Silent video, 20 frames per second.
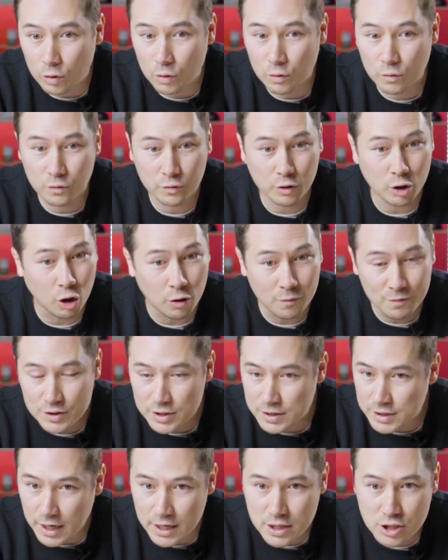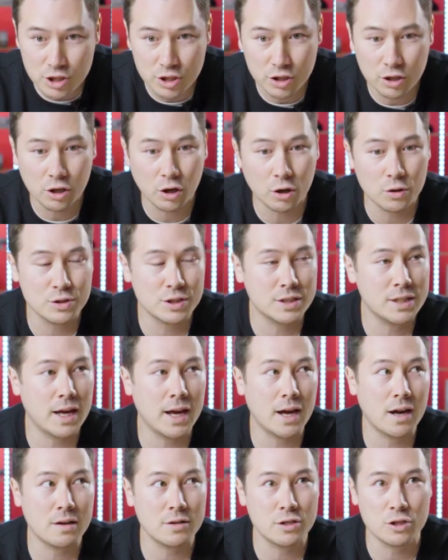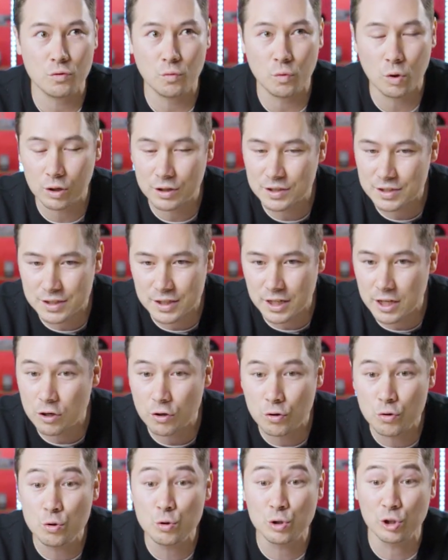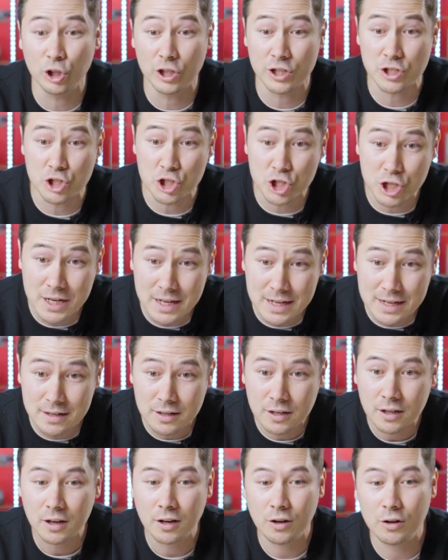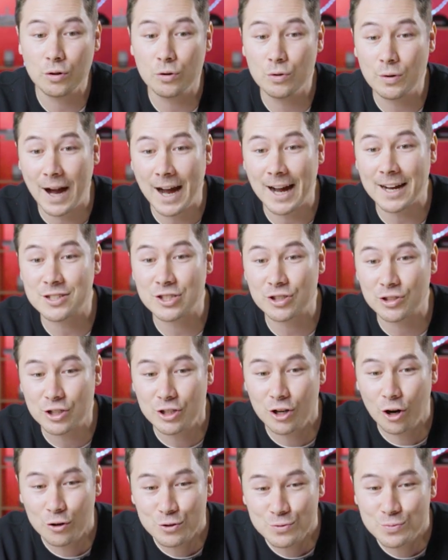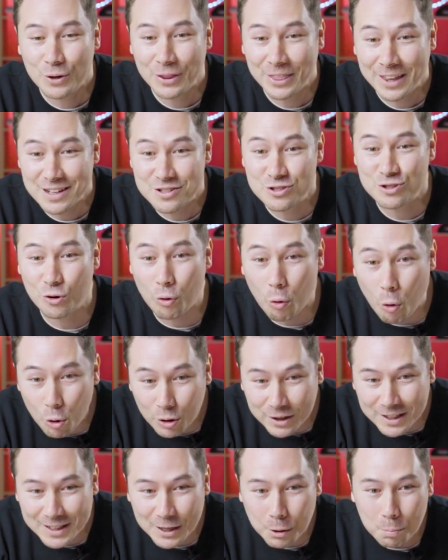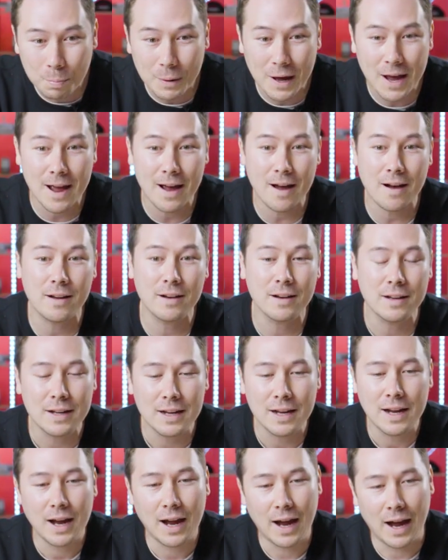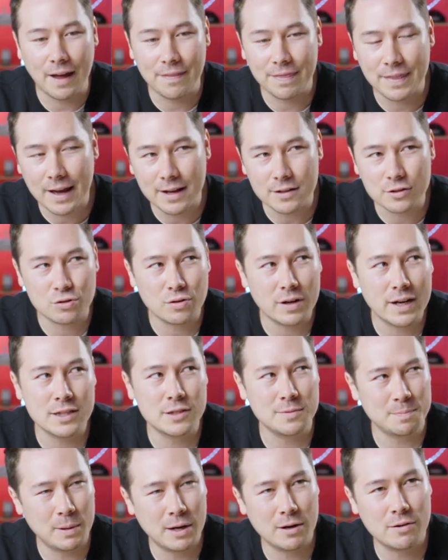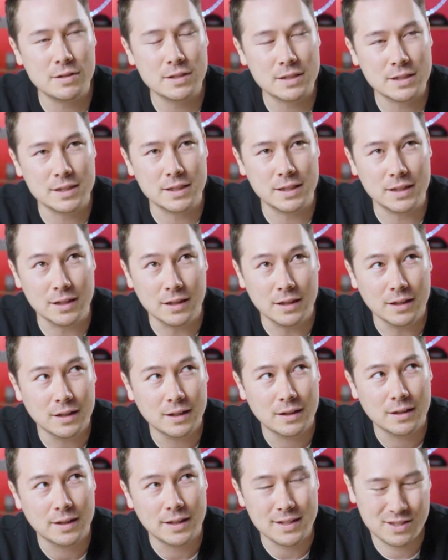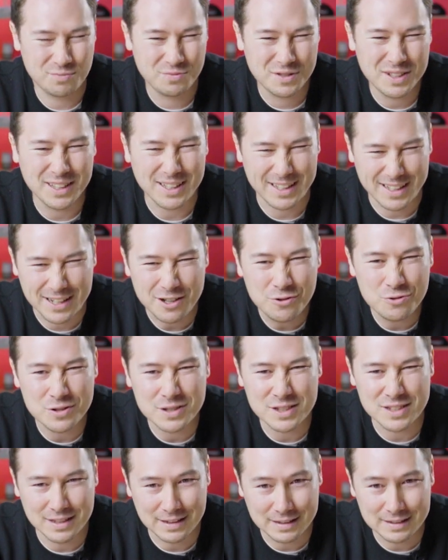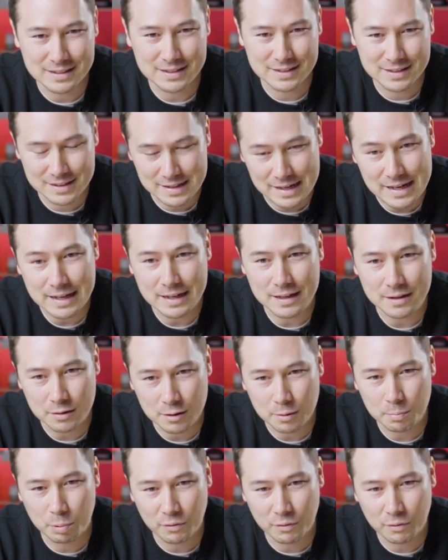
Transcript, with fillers: of yeah. conversation goes down. You want to see who's legit, who actually knows what they're talking about, and that transparency, it's really interesting to see the